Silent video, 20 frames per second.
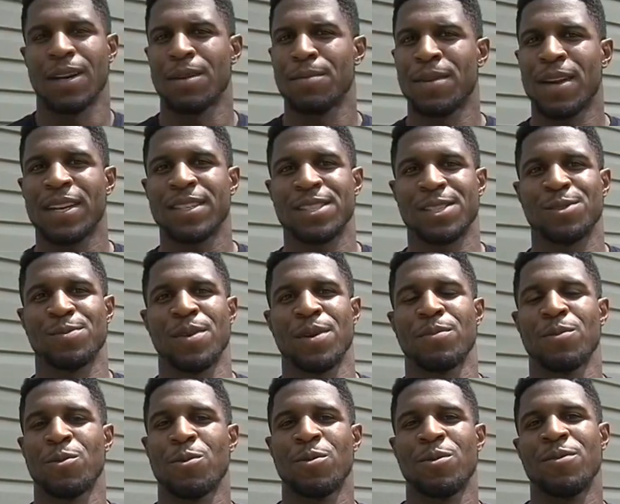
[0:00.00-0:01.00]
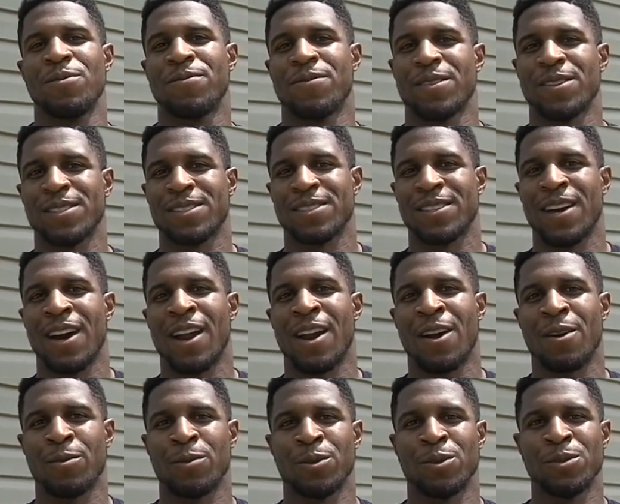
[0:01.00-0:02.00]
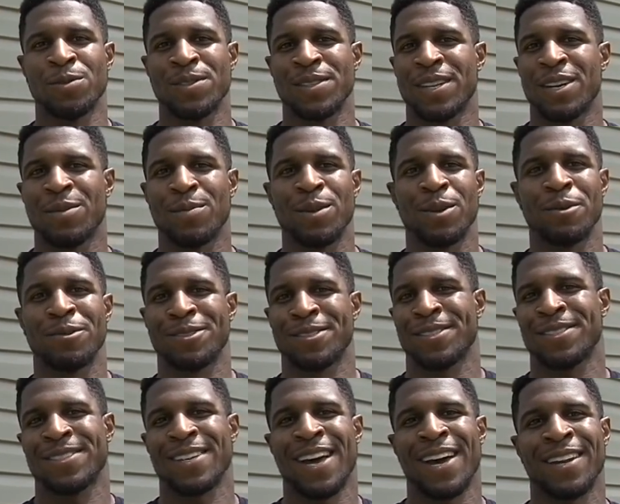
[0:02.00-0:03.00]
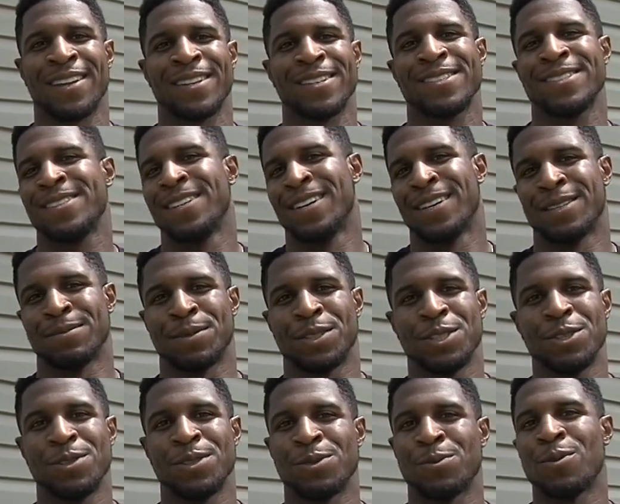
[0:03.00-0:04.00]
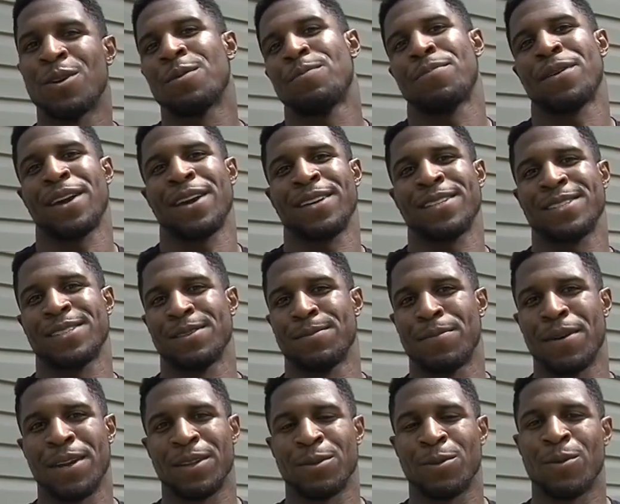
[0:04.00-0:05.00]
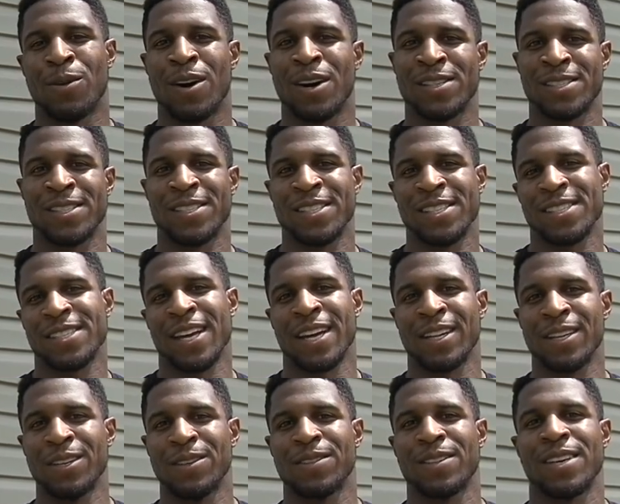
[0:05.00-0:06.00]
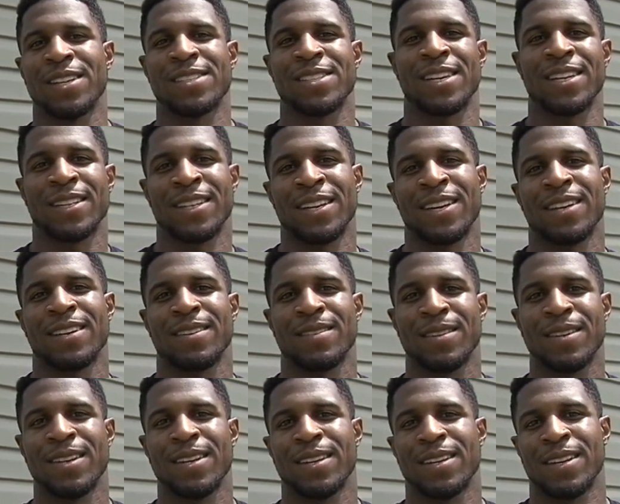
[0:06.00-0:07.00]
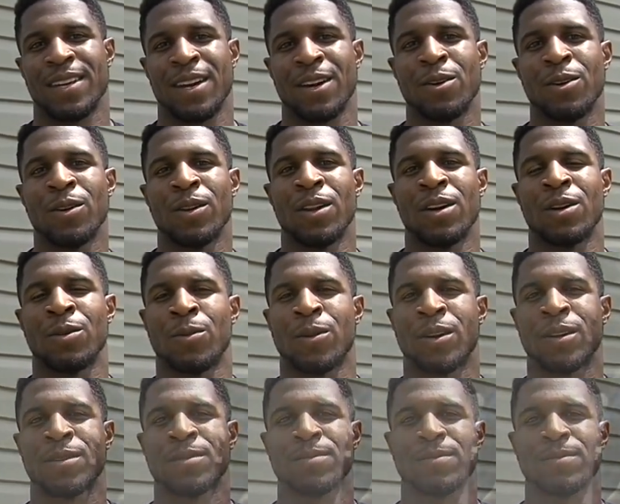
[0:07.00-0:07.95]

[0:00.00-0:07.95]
I mean, I just remember when we first got our rooms and everybody was excited, um, choosing what paint to paint the walls and just like little things like that that go a long way.